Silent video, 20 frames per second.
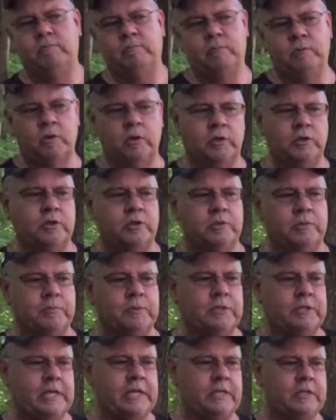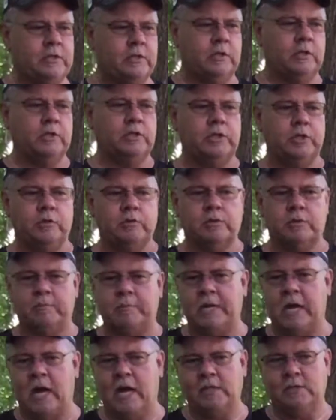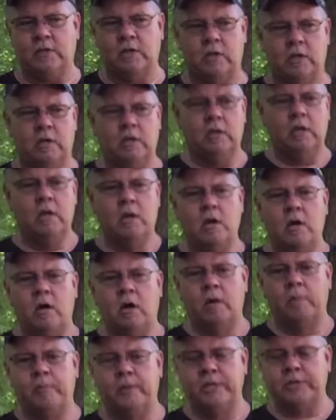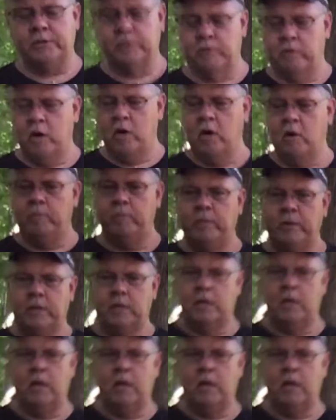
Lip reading: Going to do some seats, going to show some knots on a piece of rope, but